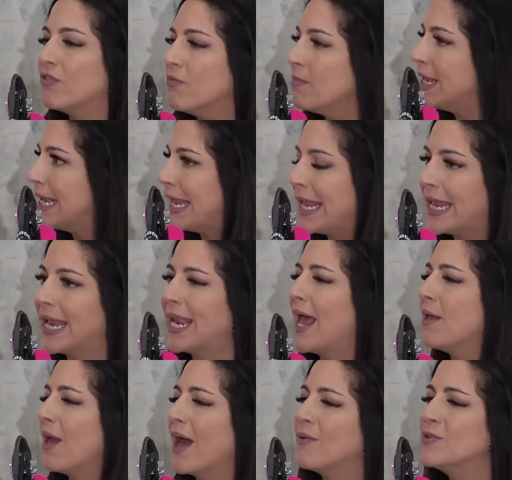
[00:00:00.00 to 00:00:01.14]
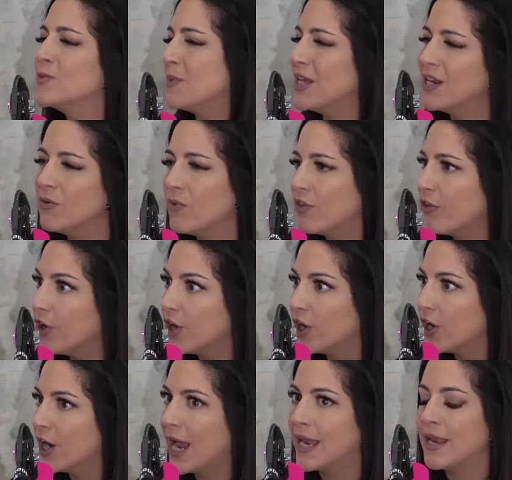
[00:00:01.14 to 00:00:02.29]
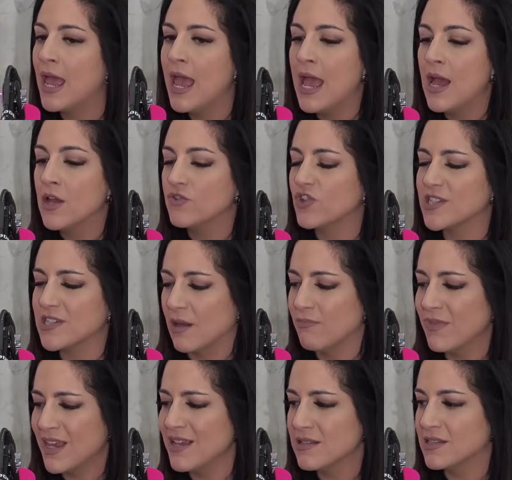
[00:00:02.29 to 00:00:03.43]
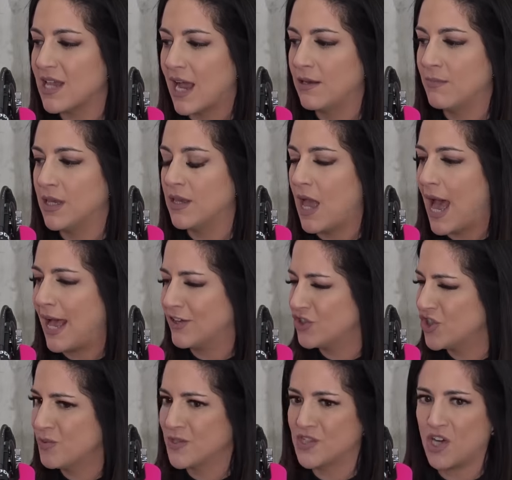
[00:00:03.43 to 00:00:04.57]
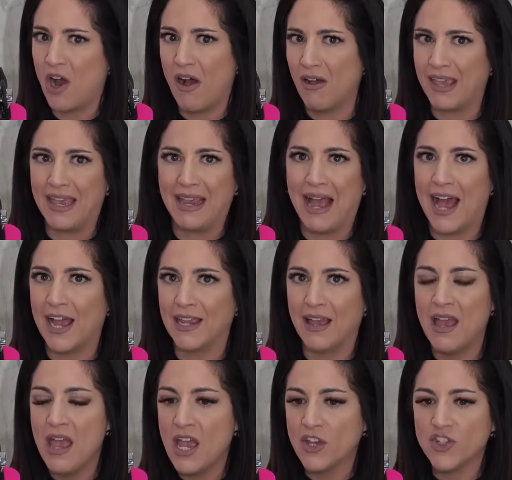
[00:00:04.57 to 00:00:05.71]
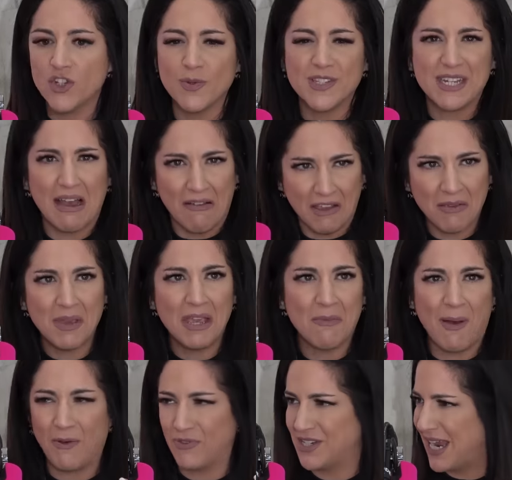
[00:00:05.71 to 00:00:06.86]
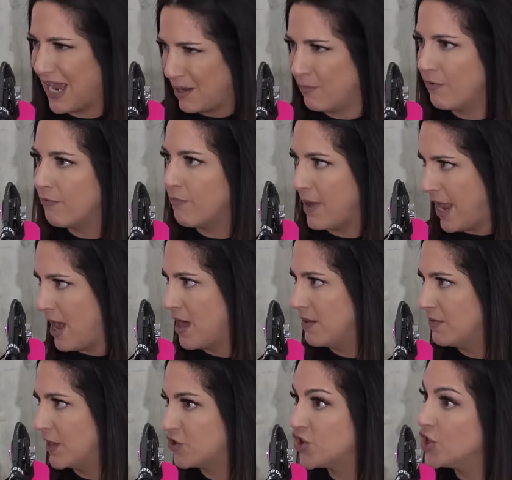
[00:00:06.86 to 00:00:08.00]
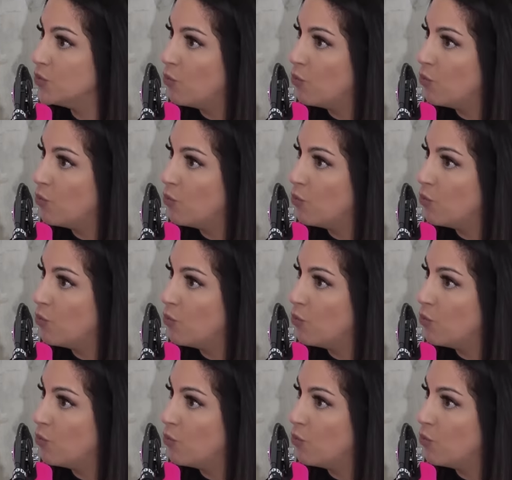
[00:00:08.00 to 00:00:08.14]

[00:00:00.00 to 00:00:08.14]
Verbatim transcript: the meeting, and I was meeting with her, and just something inside me, as she was talking, she was telling me about the type of man that she